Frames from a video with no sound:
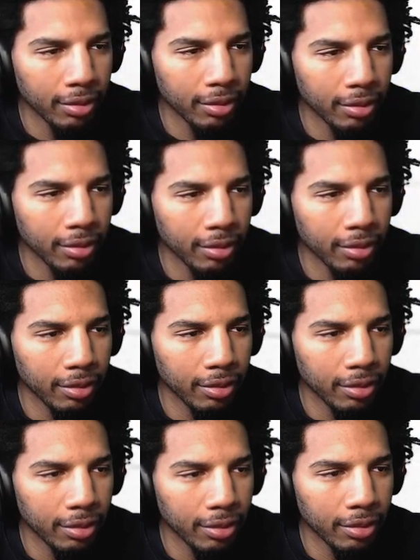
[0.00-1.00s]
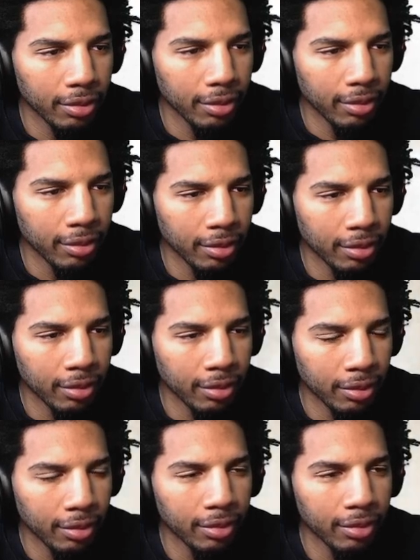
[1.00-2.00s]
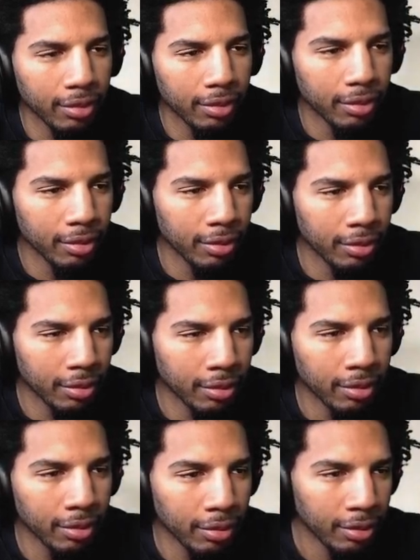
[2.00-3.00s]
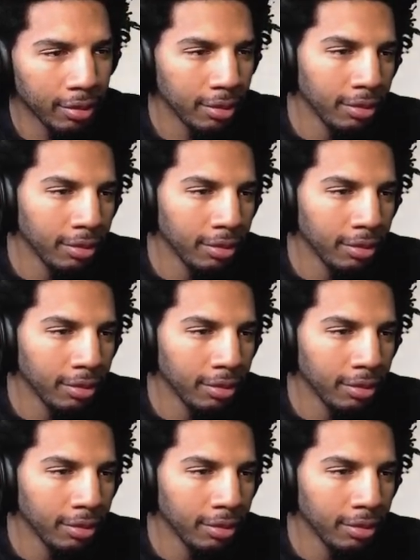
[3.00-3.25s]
The person shown says nothing.